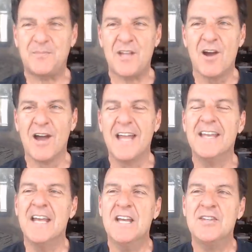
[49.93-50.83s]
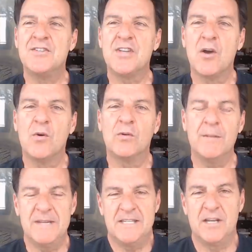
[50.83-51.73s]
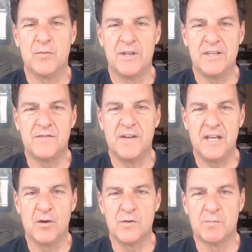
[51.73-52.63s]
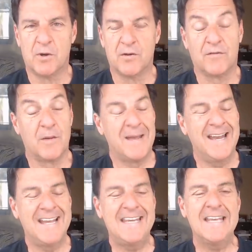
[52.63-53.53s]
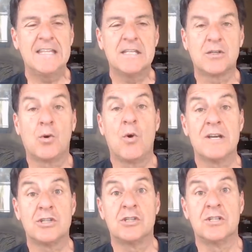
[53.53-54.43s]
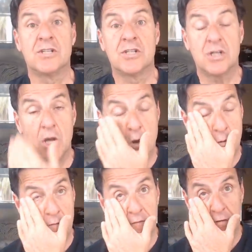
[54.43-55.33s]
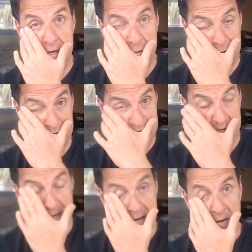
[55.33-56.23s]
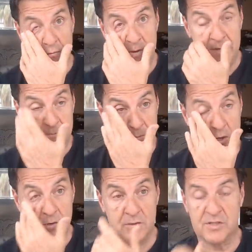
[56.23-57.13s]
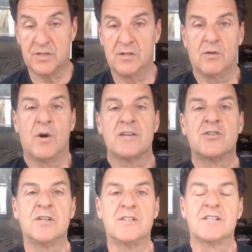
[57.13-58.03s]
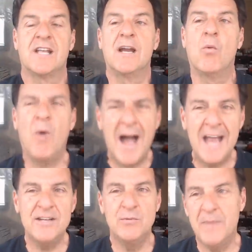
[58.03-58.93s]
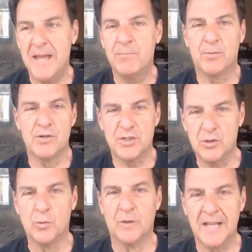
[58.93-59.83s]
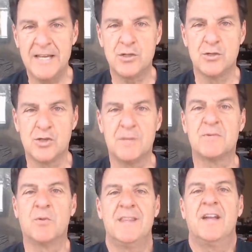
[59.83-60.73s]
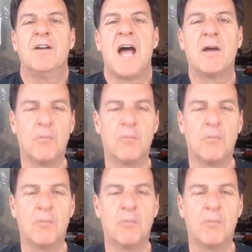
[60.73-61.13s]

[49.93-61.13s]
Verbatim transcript: All right, so let me tell you where this video was birthed from. And I get this question so frequently. Women post questions like, why do men pursue relationships when they're not